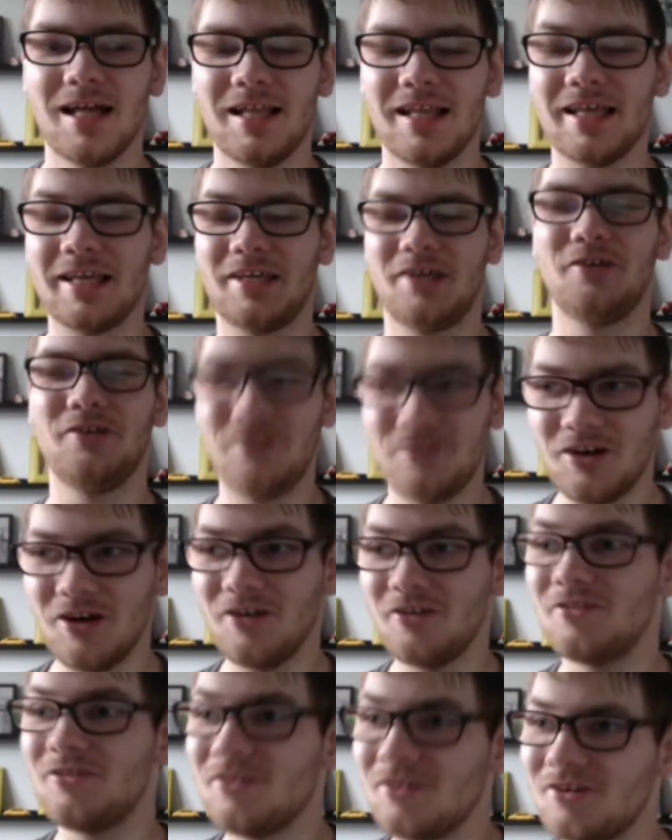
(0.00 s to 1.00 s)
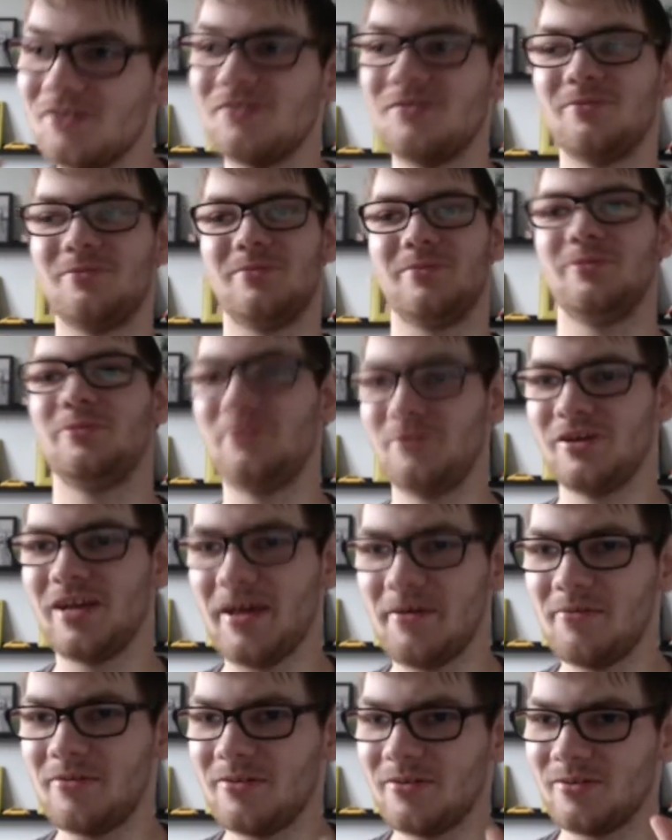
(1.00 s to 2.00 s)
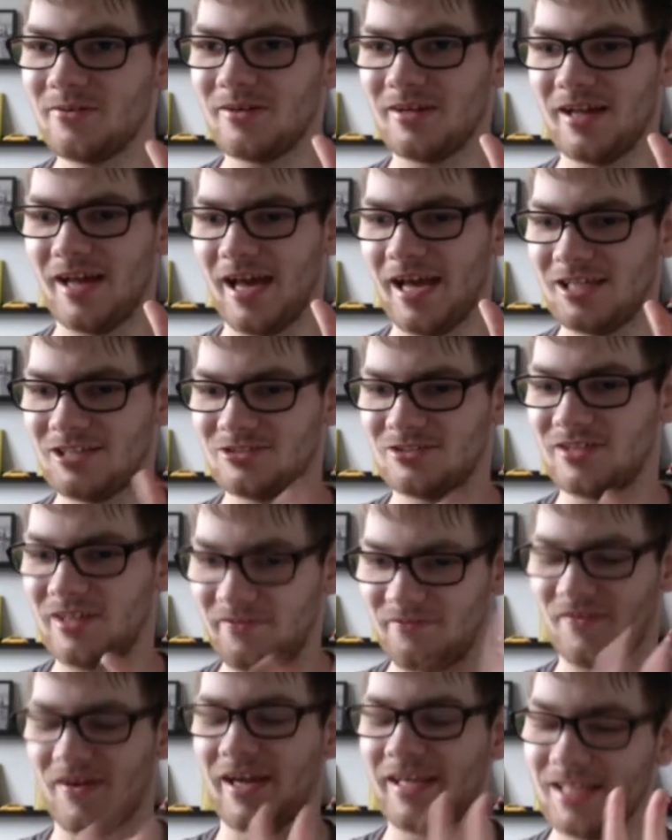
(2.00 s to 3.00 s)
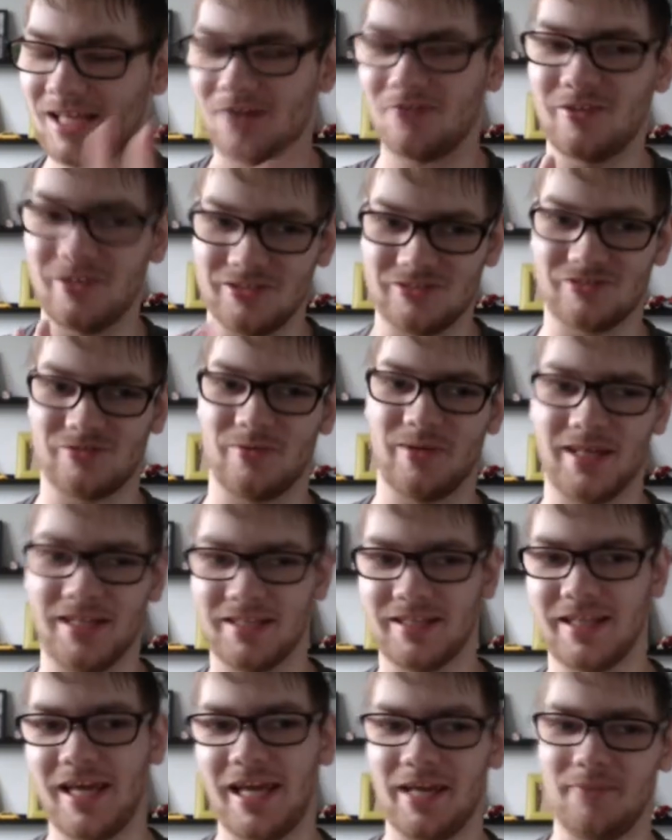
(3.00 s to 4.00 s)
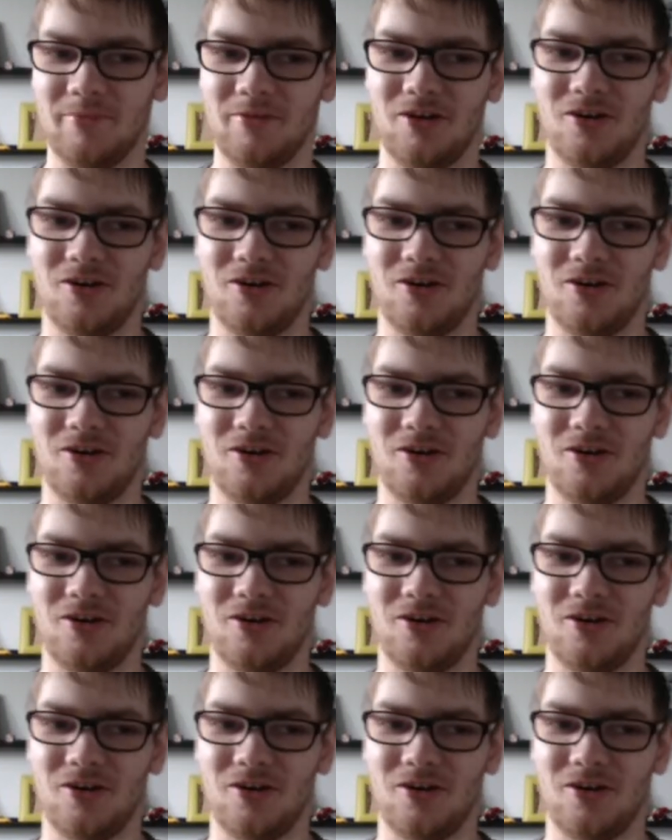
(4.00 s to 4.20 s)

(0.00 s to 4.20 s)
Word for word: Like you don't, you never actually find out his real name.